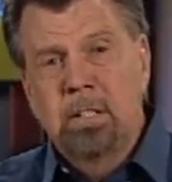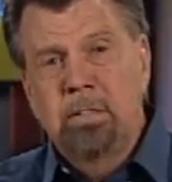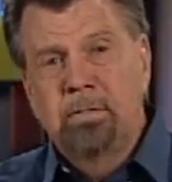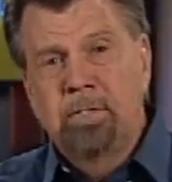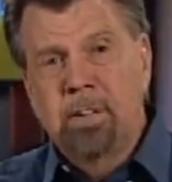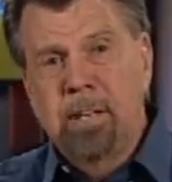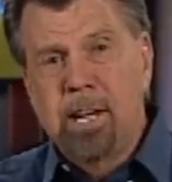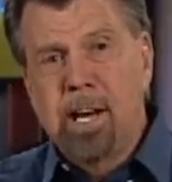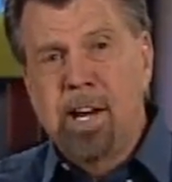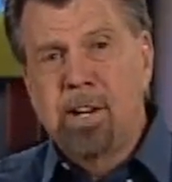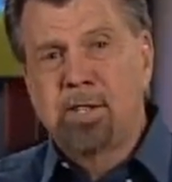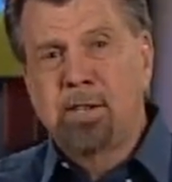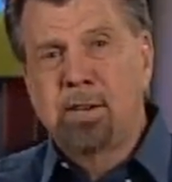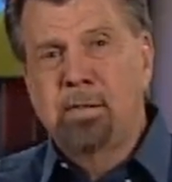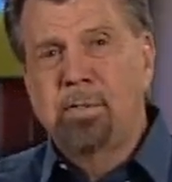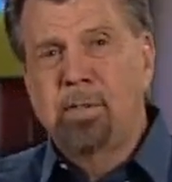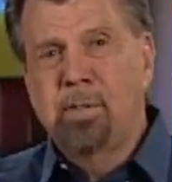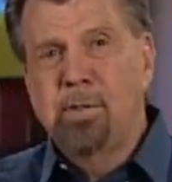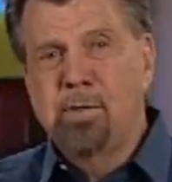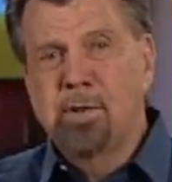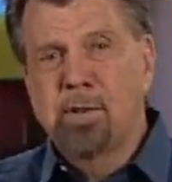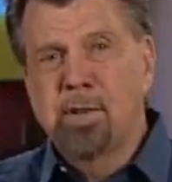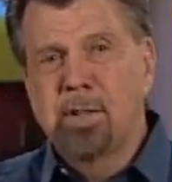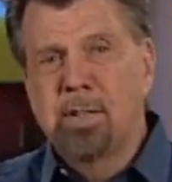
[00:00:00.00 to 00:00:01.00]

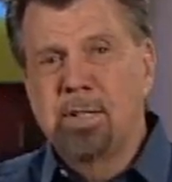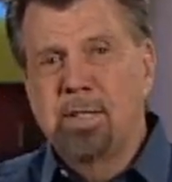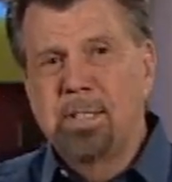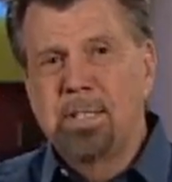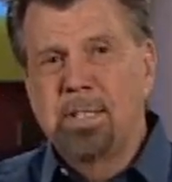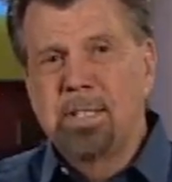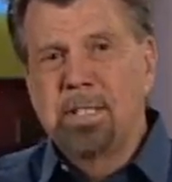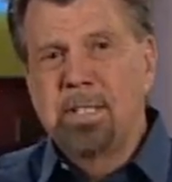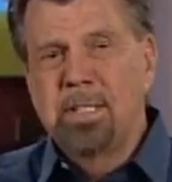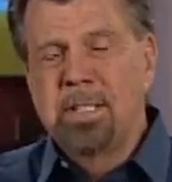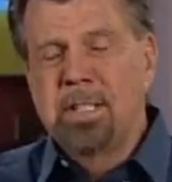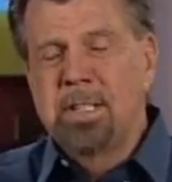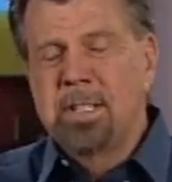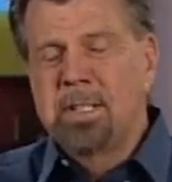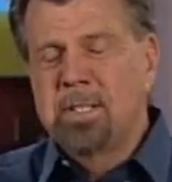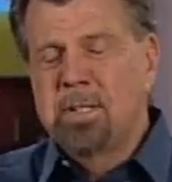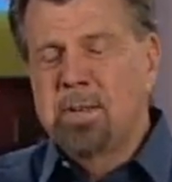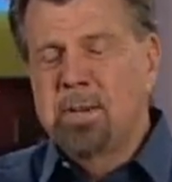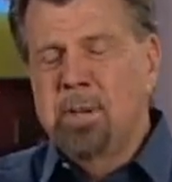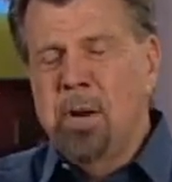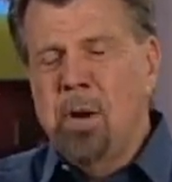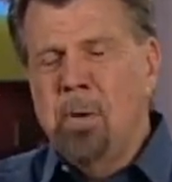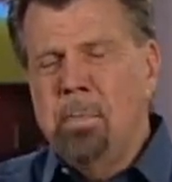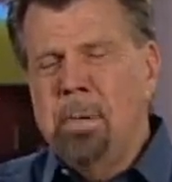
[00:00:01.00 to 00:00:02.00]
philosophers.
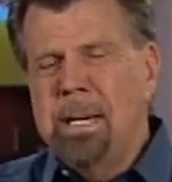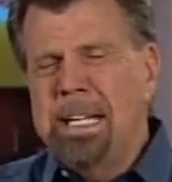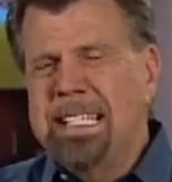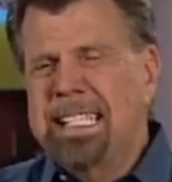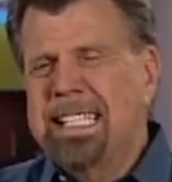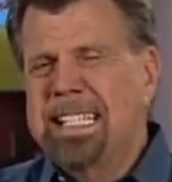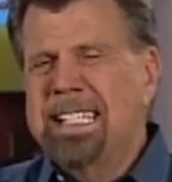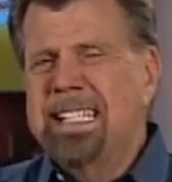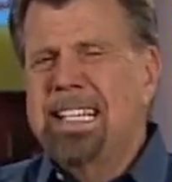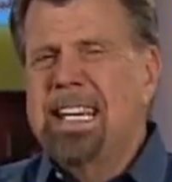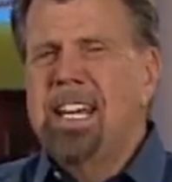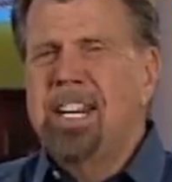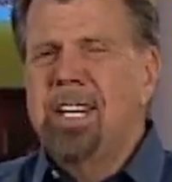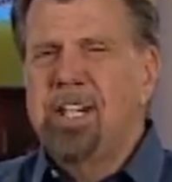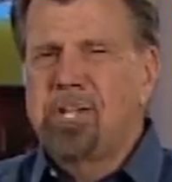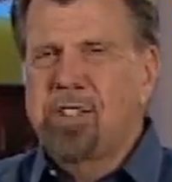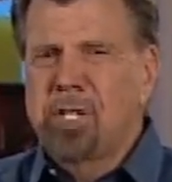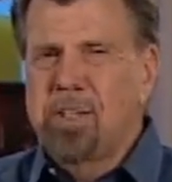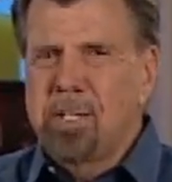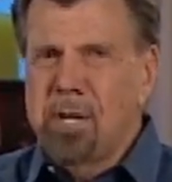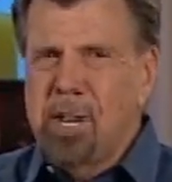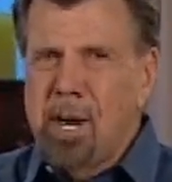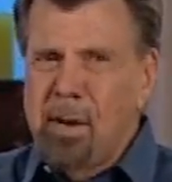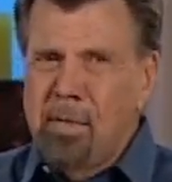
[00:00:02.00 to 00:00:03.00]
So don't be
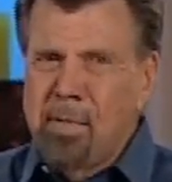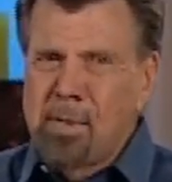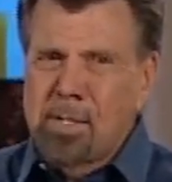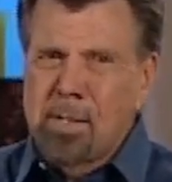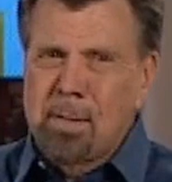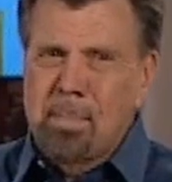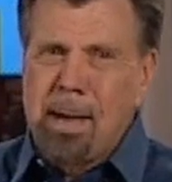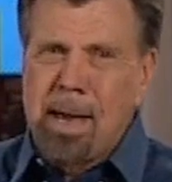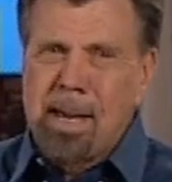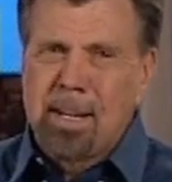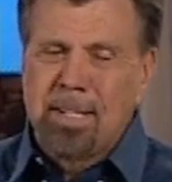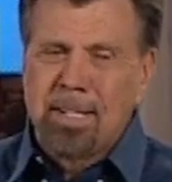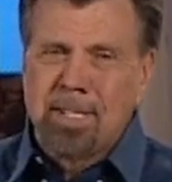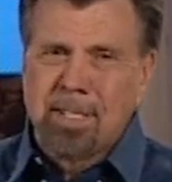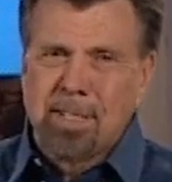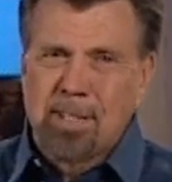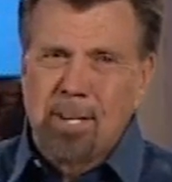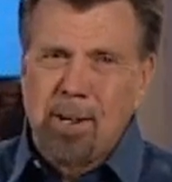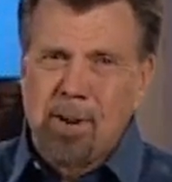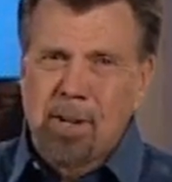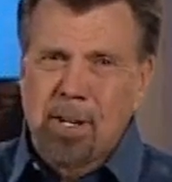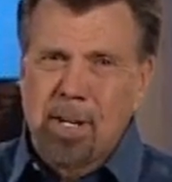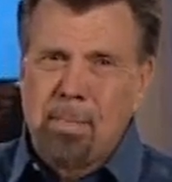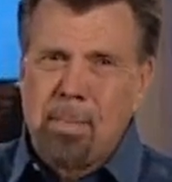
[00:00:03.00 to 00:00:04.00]
skittish and nervous about us
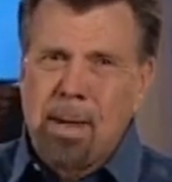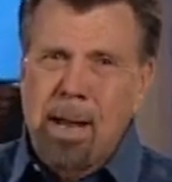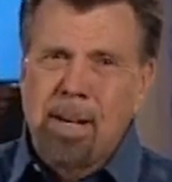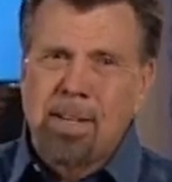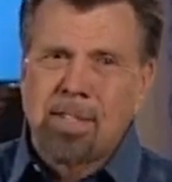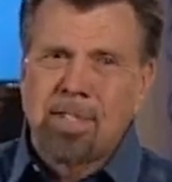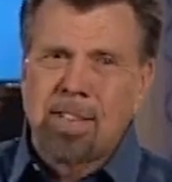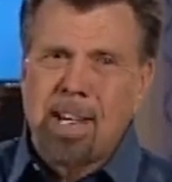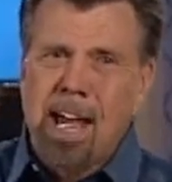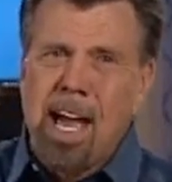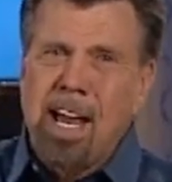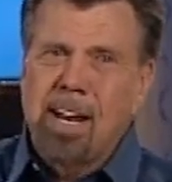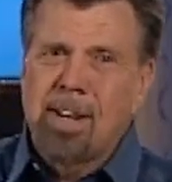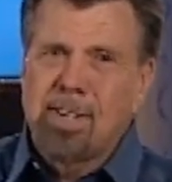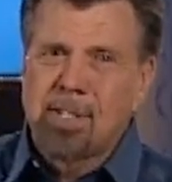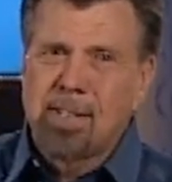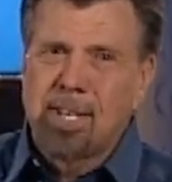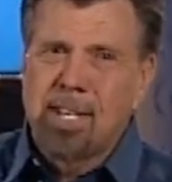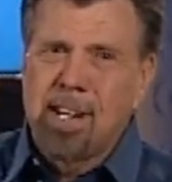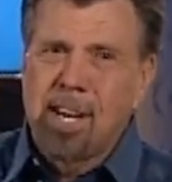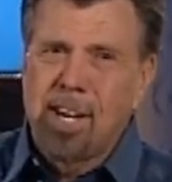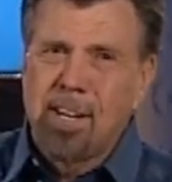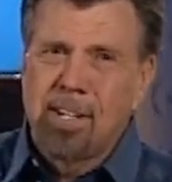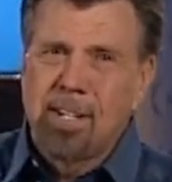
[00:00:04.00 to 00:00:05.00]
talking about science
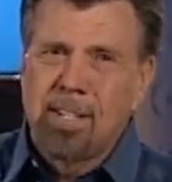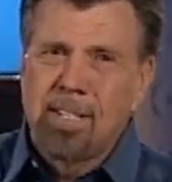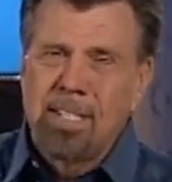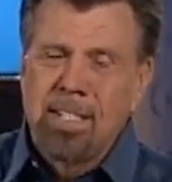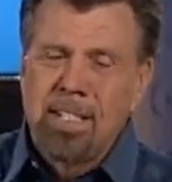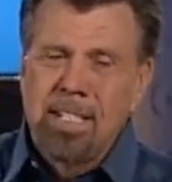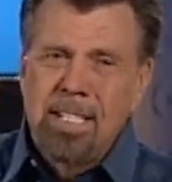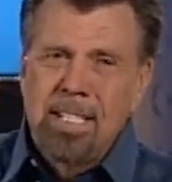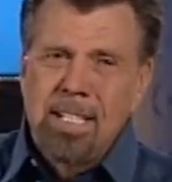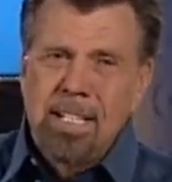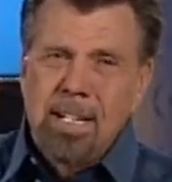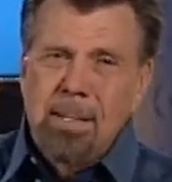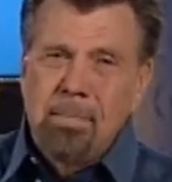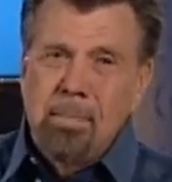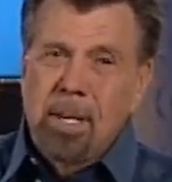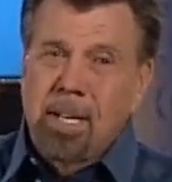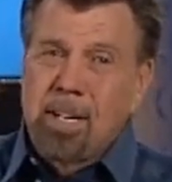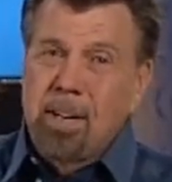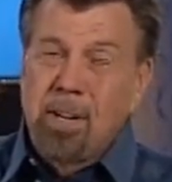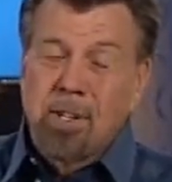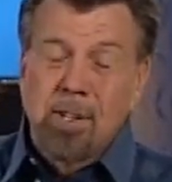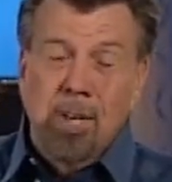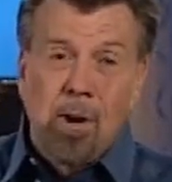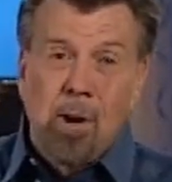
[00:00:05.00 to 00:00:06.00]
together,
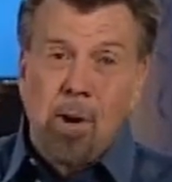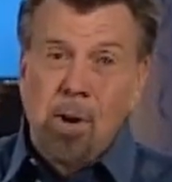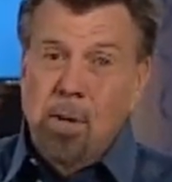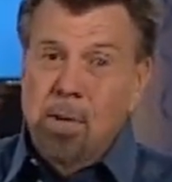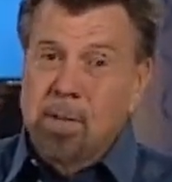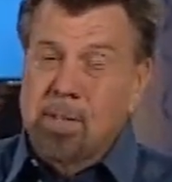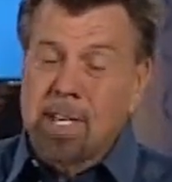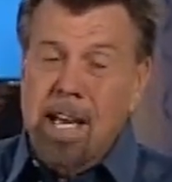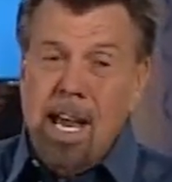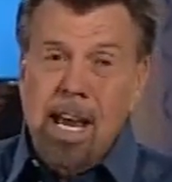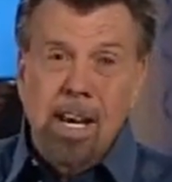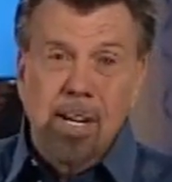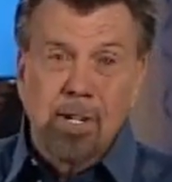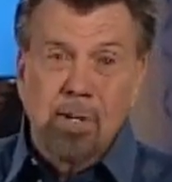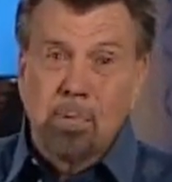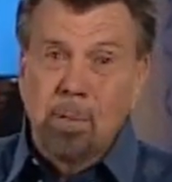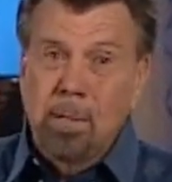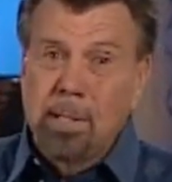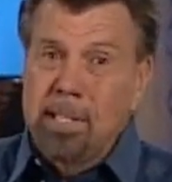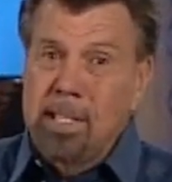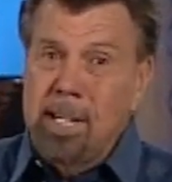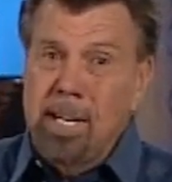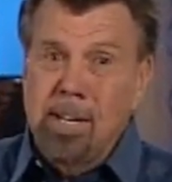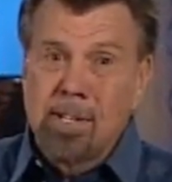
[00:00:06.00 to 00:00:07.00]
because all science
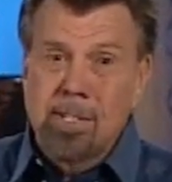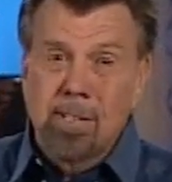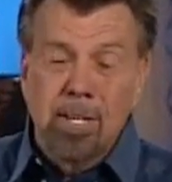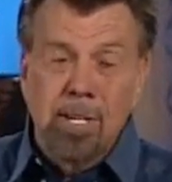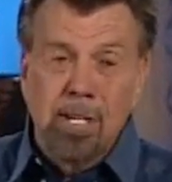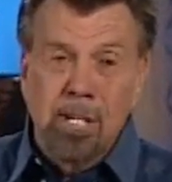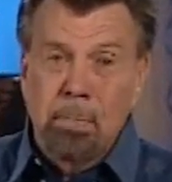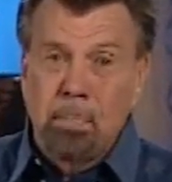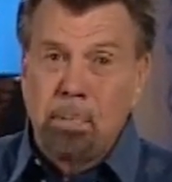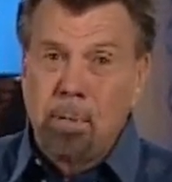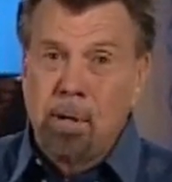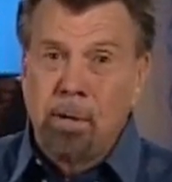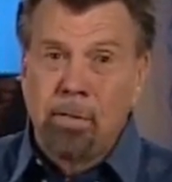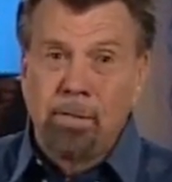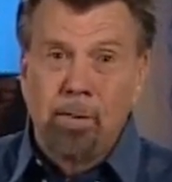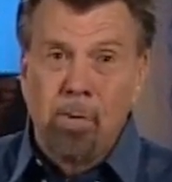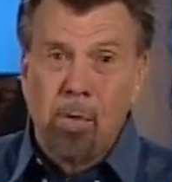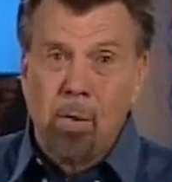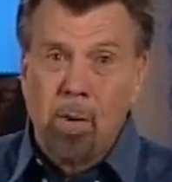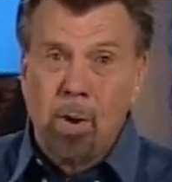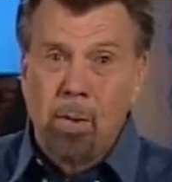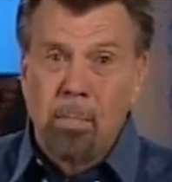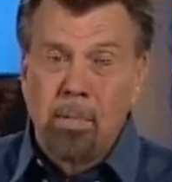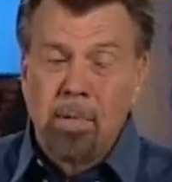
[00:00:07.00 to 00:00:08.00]
really is in its pure
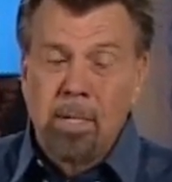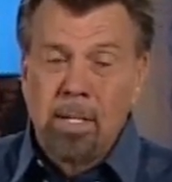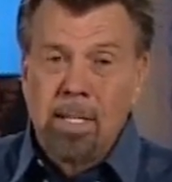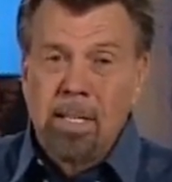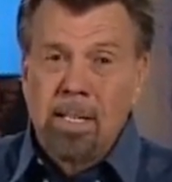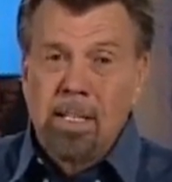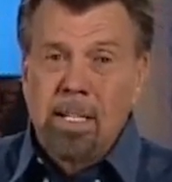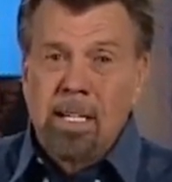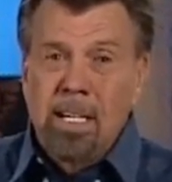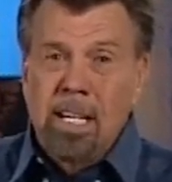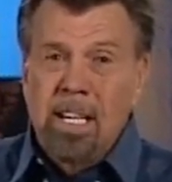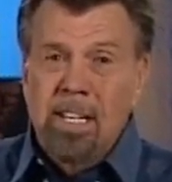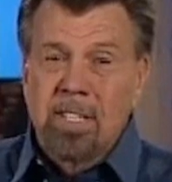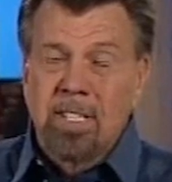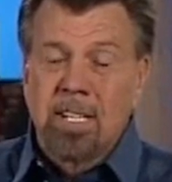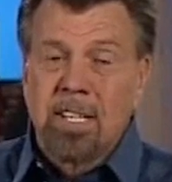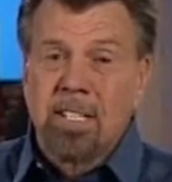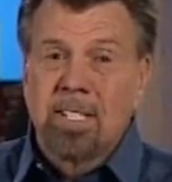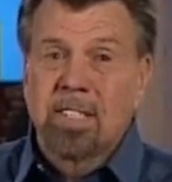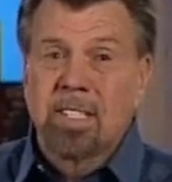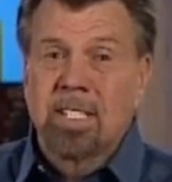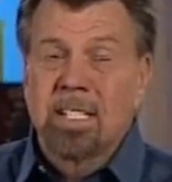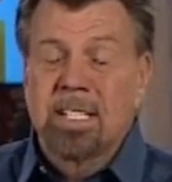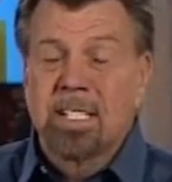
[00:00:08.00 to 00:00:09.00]
form
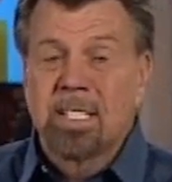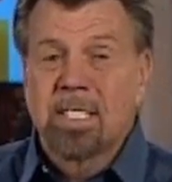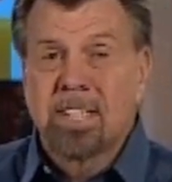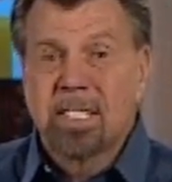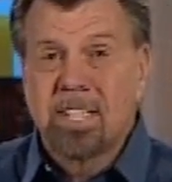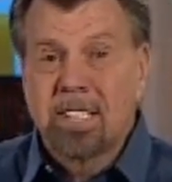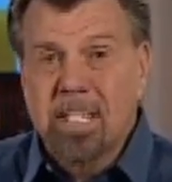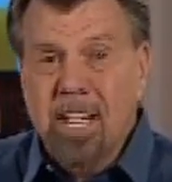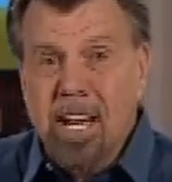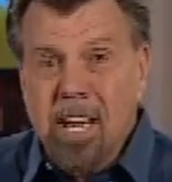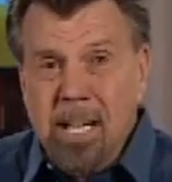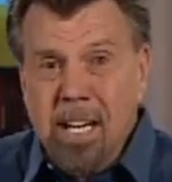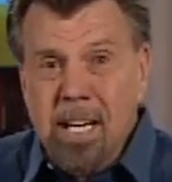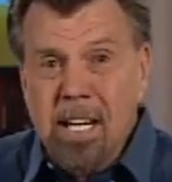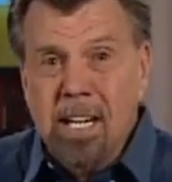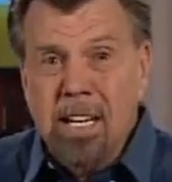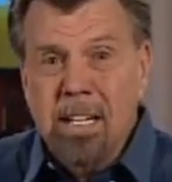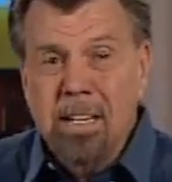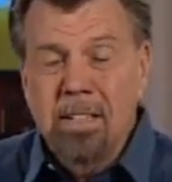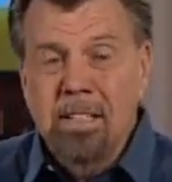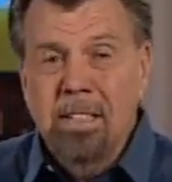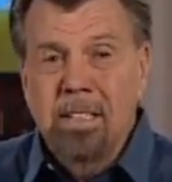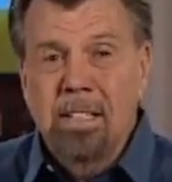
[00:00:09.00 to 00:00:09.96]
is a study